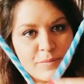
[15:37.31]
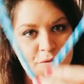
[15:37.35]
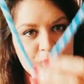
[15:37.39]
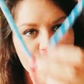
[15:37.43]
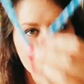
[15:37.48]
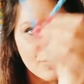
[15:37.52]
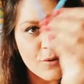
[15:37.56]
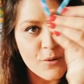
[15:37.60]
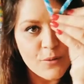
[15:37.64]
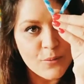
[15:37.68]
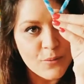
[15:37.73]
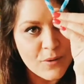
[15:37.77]

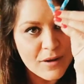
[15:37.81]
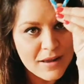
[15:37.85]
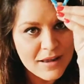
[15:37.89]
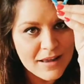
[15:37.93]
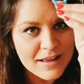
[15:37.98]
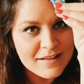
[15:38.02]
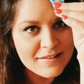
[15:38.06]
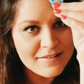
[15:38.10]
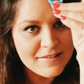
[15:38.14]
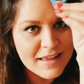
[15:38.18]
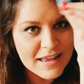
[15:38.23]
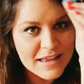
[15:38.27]
So
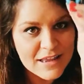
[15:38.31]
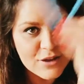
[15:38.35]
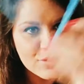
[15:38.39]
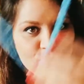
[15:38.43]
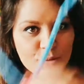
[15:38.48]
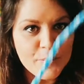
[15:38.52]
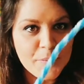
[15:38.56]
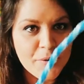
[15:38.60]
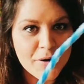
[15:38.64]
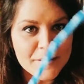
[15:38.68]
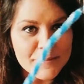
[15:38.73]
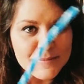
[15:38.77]
take
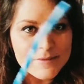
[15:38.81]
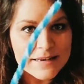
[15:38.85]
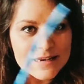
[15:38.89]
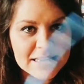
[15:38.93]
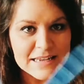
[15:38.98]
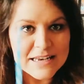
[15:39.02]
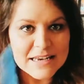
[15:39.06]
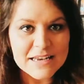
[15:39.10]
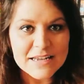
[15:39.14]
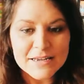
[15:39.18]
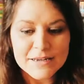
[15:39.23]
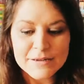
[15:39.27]
your pipe
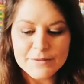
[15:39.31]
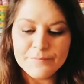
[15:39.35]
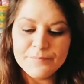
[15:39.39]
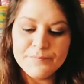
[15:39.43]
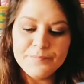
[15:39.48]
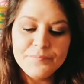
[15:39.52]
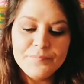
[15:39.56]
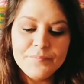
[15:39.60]
cleaner,